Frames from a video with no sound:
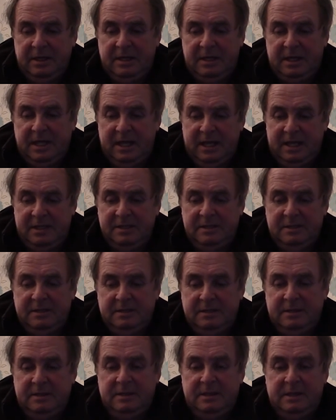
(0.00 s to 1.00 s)
Tie the
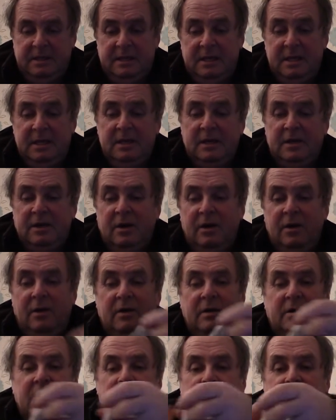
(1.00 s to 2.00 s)
end in a
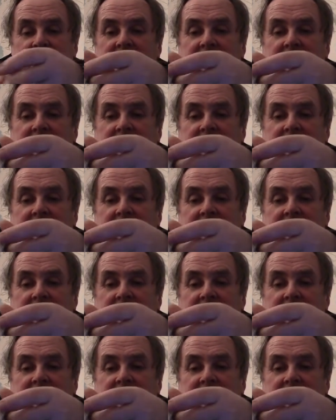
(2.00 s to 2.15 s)
knot,